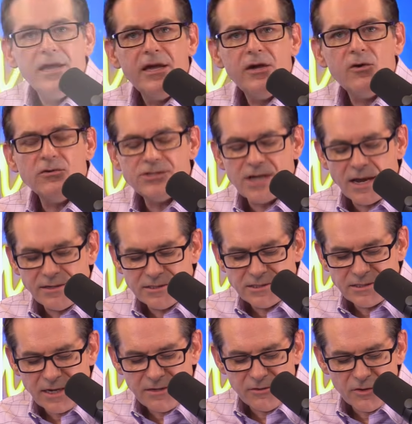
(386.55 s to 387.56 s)
He goes on to
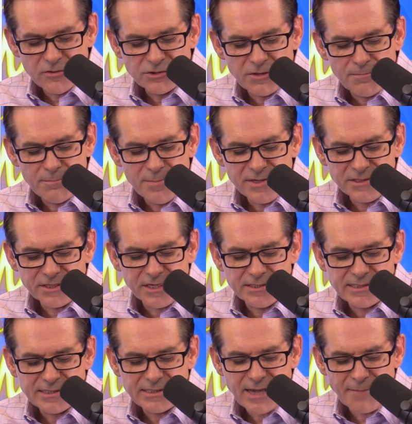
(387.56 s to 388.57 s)
say there's a
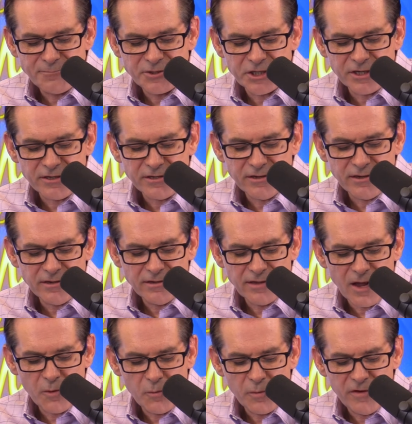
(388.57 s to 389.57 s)
misconception
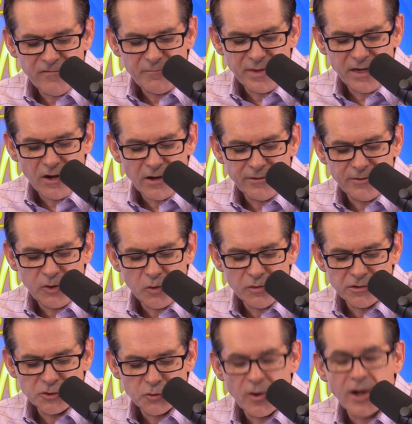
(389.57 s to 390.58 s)
that we've begun to
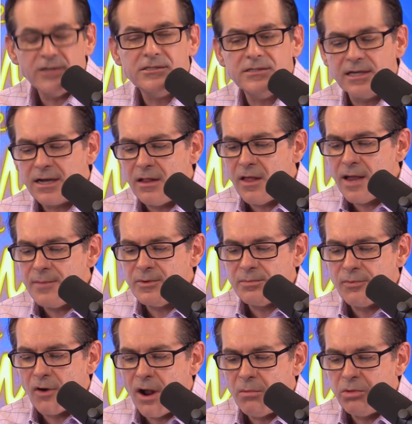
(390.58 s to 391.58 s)
address the
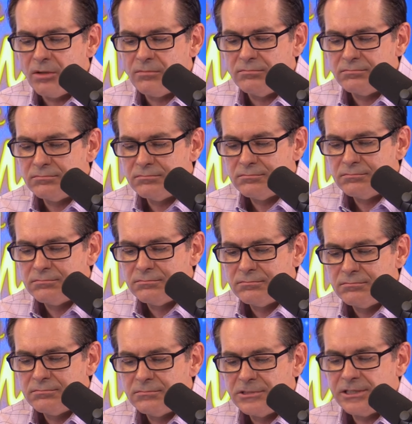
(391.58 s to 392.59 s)
climate problem,
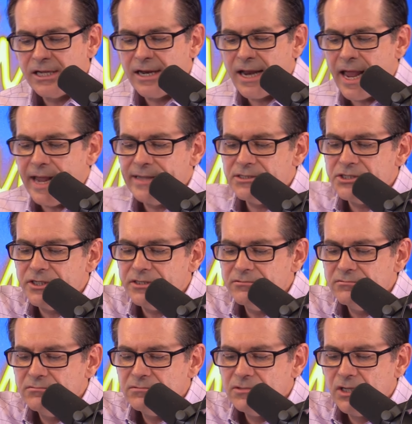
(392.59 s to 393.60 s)
said
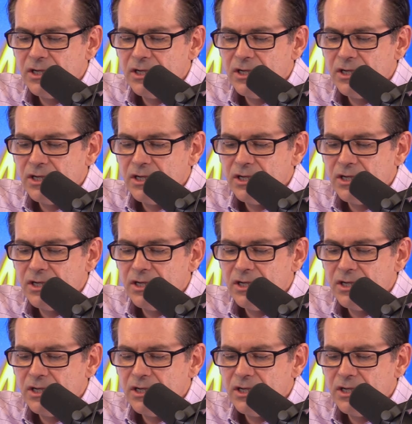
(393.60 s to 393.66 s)
Hansen.